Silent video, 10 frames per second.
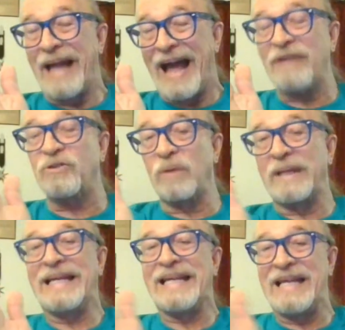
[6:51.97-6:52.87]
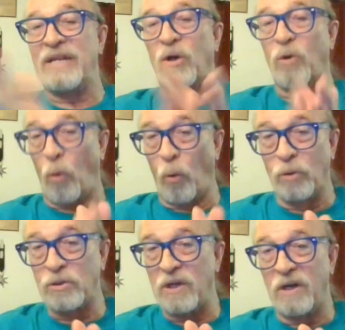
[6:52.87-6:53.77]
Actually, in the
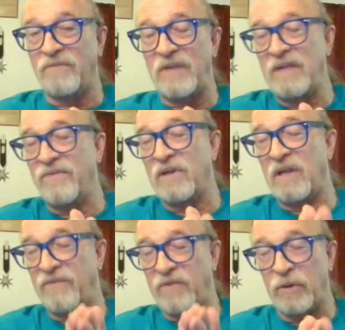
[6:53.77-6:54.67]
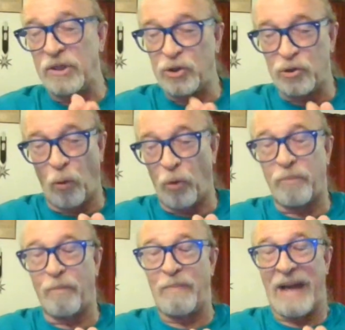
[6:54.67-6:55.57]
course of even a very
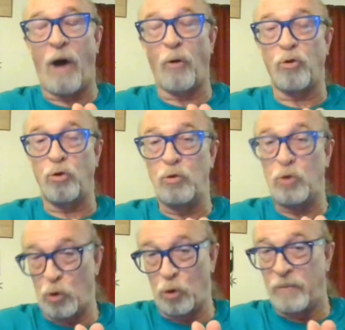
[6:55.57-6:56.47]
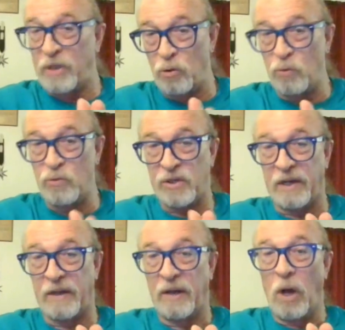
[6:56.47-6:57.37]
short bout, you should be
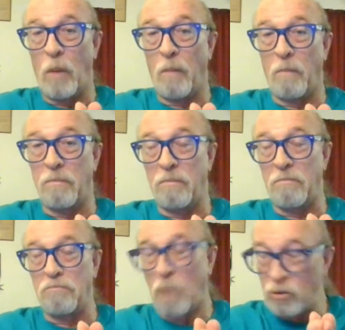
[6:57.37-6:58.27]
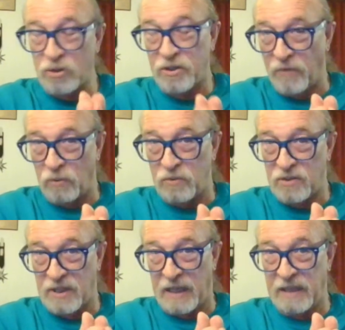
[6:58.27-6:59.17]
using most of
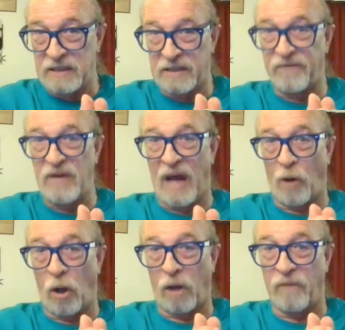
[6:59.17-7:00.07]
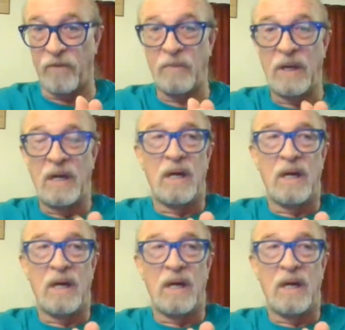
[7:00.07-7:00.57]
those things, if not all of them.